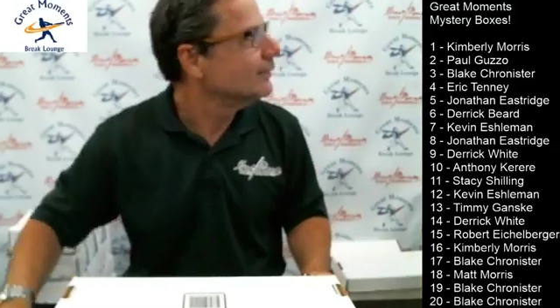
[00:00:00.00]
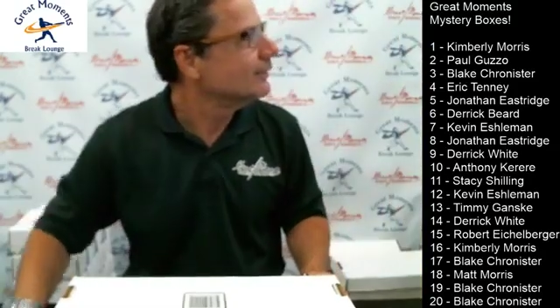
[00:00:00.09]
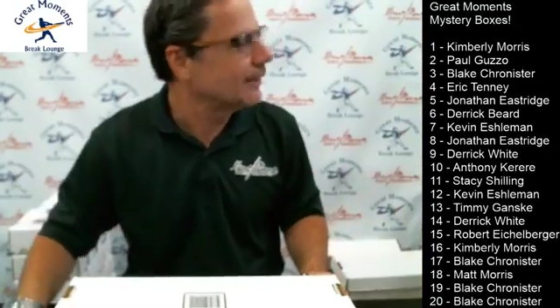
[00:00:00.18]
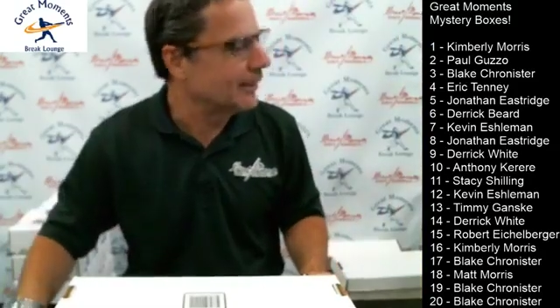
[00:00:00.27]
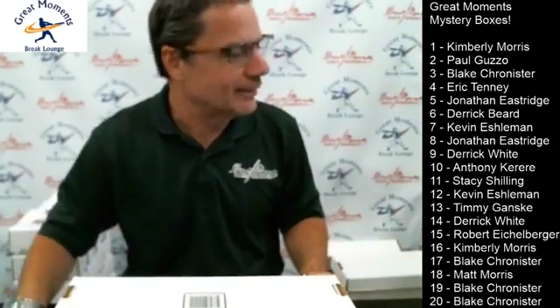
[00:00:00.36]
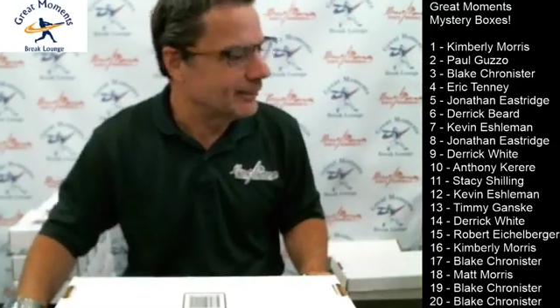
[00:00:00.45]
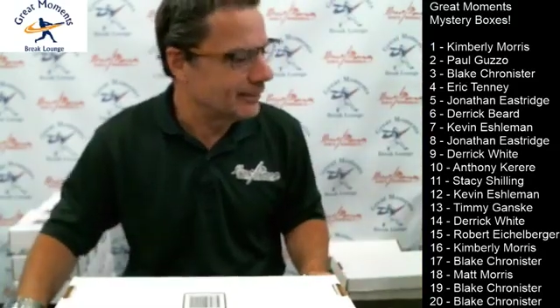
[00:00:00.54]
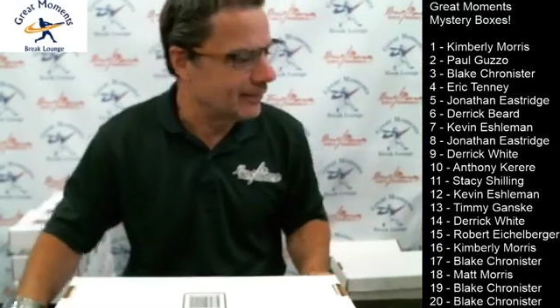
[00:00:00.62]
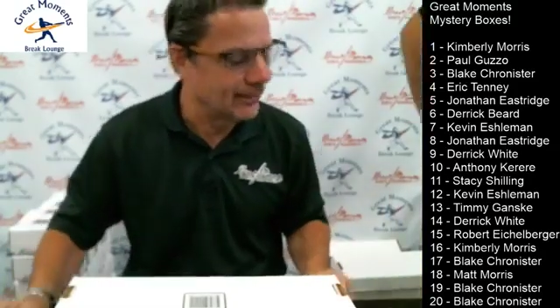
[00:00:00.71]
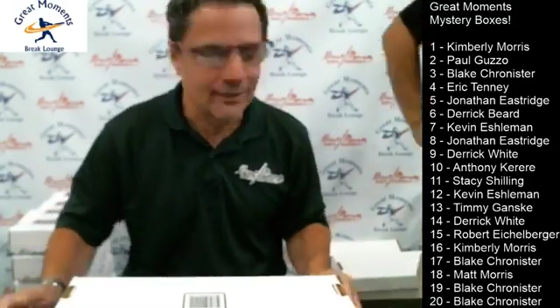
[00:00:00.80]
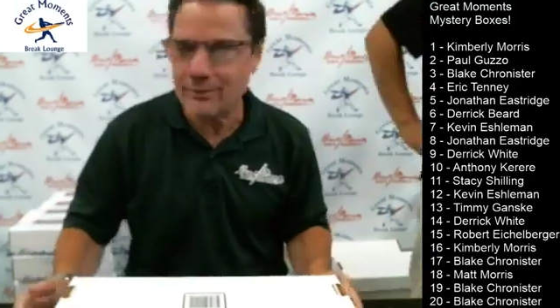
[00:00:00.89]
Yeah, so he's
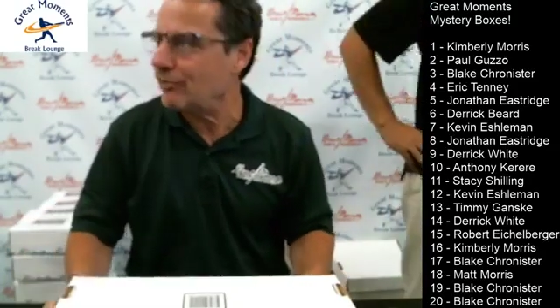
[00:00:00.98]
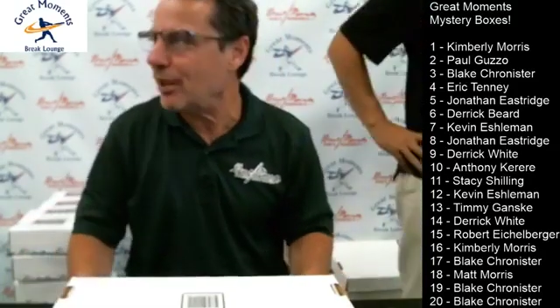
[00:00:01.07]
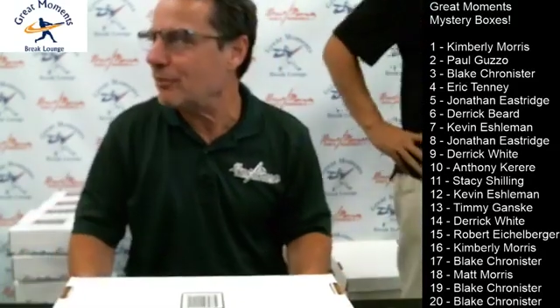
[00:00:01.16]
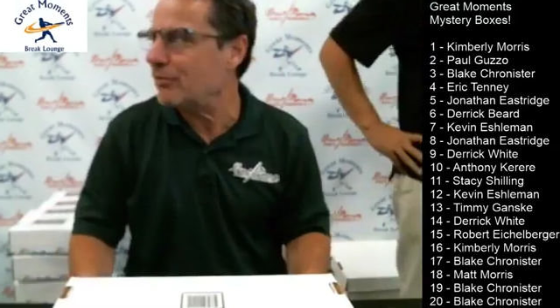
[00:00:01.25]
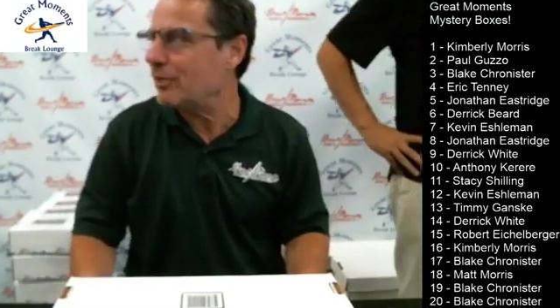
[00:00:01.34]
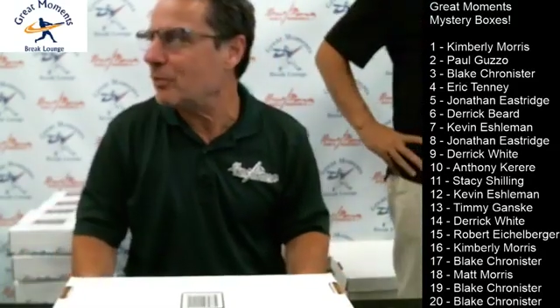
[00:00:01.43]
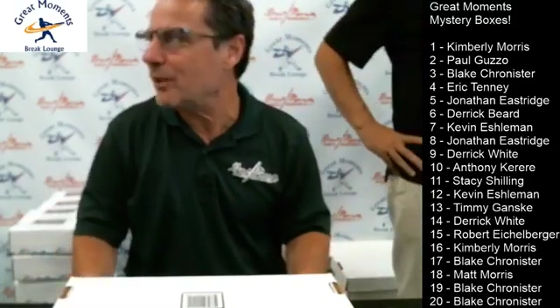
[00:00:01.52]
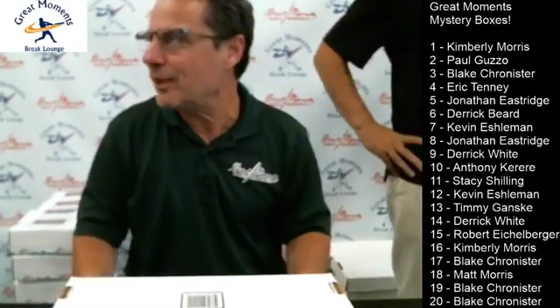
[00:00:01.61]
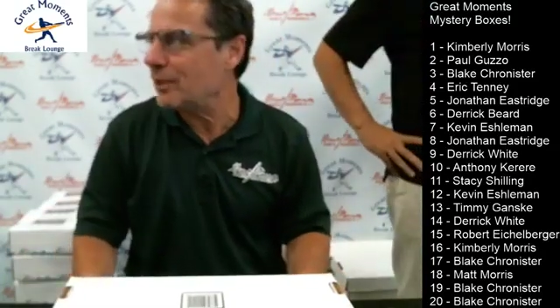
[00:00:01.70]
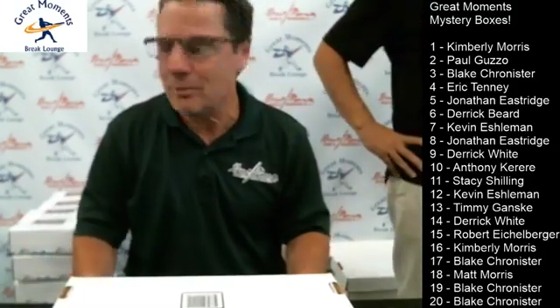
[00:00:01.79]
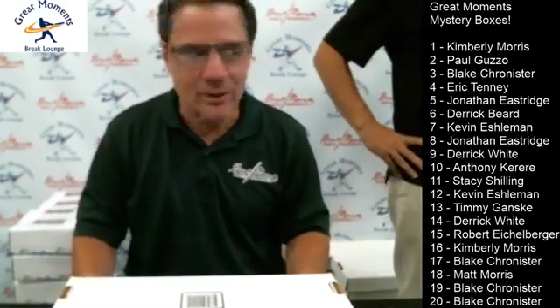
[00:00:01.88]
like five feet
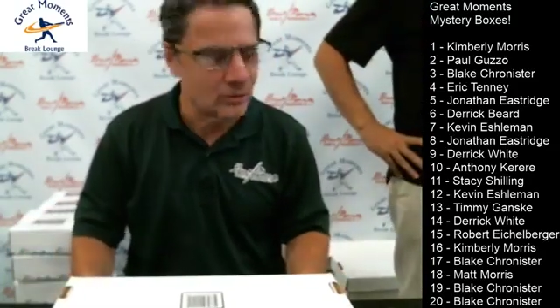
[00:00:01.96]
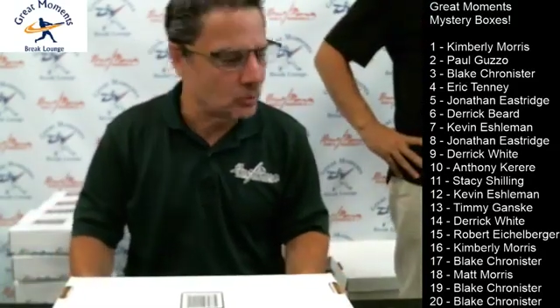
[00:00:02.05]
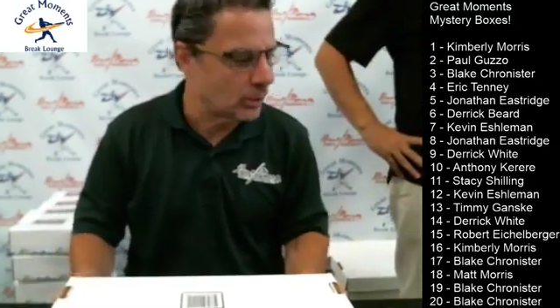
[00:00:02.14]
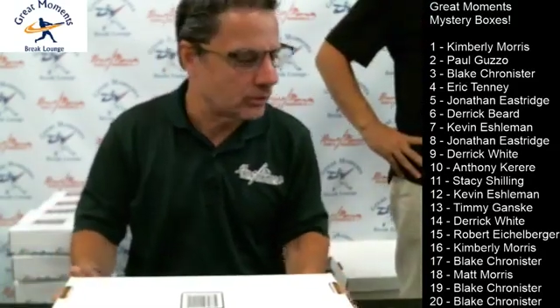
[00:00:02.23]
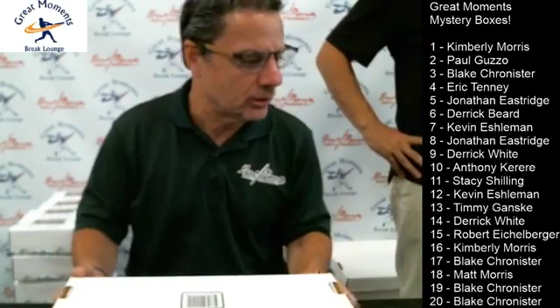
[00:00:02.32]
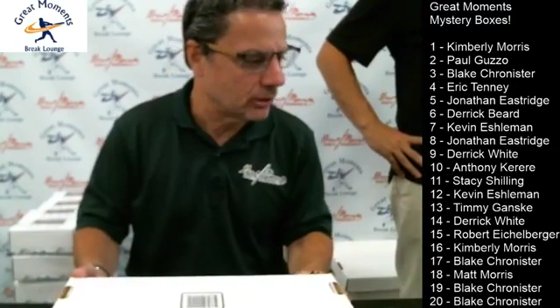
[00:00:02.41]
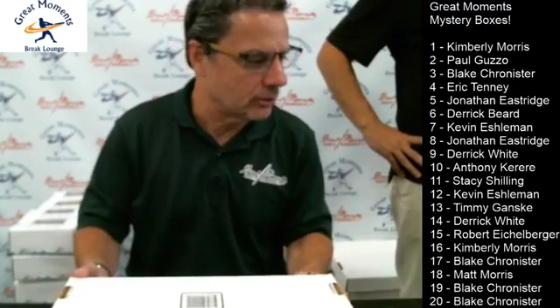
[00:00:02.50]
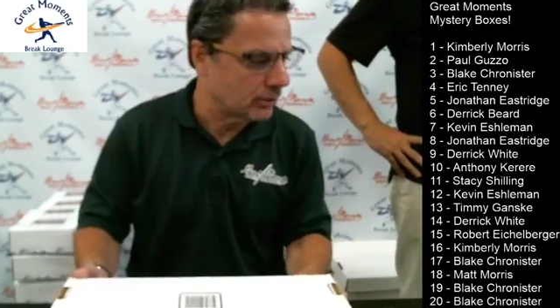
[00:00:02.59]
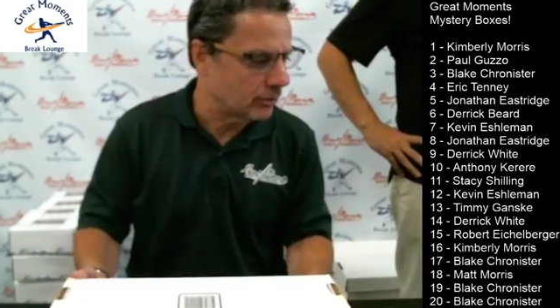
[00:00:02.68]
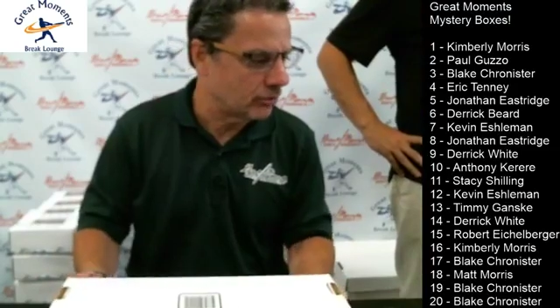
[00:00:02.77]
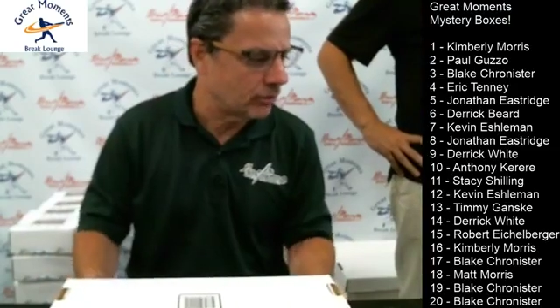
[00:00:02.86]
away, but he's watching
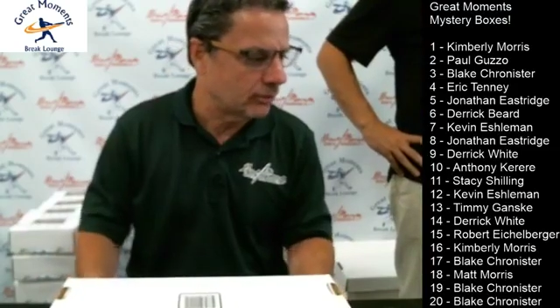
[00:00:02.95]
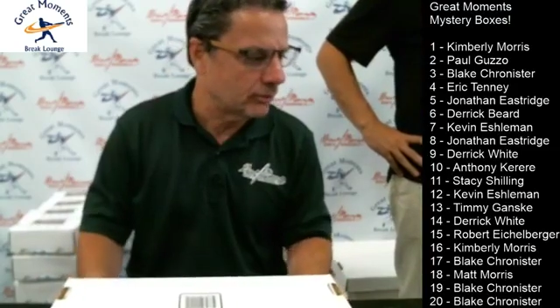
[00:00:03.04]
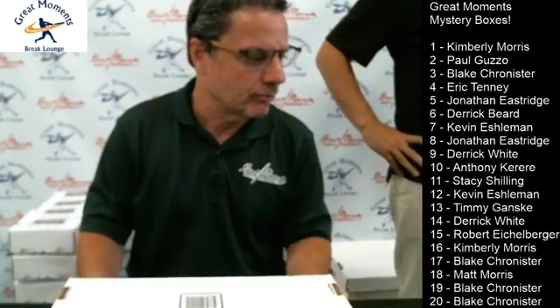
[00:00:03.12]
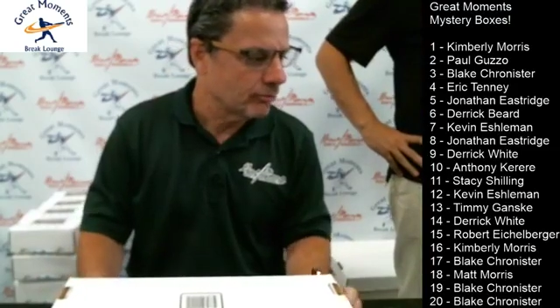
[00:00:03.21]
on his phone.